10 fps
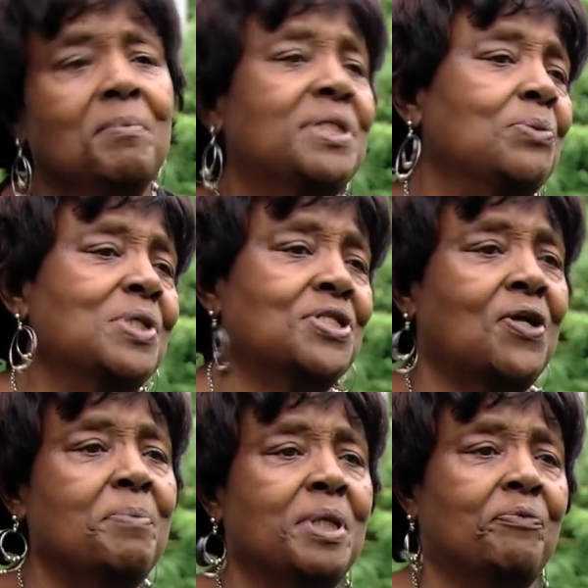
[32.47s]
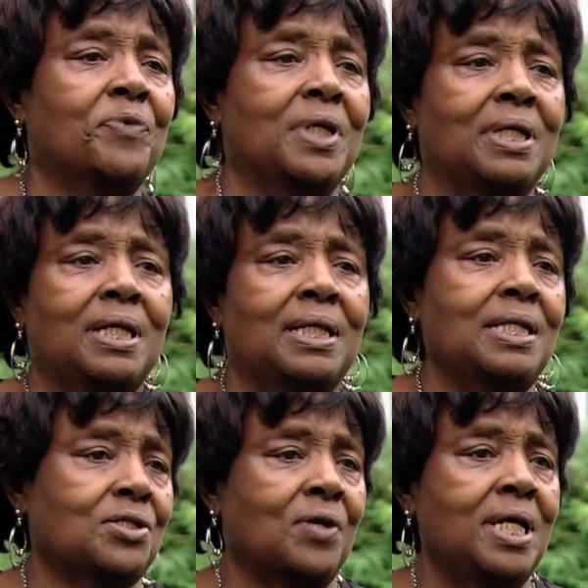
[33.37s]
But she wouldn't serve me up front. Now,
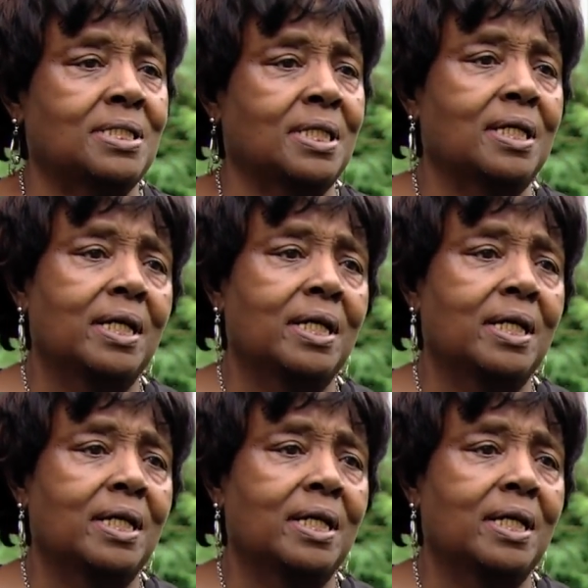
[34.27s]
that's crazy.